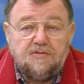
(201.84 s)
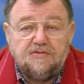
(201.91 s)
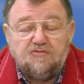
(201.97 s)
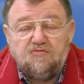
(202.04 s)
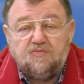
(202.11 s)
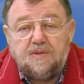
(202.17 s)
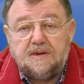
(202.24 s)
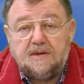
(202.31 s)

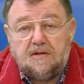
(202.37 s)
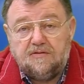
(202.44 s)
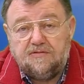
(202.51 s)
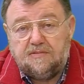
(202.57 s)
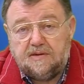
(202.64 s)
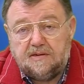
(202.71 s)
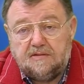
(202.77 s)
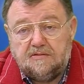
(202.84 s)
So, and
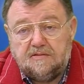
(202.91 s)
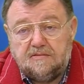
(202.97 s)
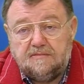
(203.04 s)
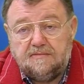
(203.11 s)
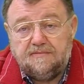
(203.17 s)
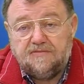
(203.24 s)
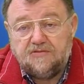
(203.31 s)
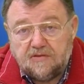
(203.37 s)
now I would
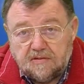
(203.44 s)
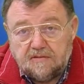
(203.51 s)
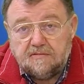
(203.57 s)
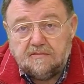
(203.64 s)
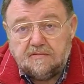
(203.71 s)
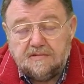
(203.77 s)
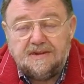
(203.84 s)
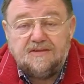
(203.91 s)
like to
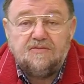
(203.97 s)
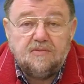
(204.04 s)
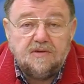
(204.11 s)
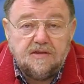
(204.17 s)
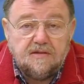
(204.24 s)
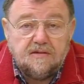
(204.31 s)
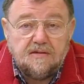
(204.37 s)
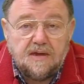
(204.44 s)
show you 3
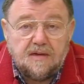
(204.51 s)
of these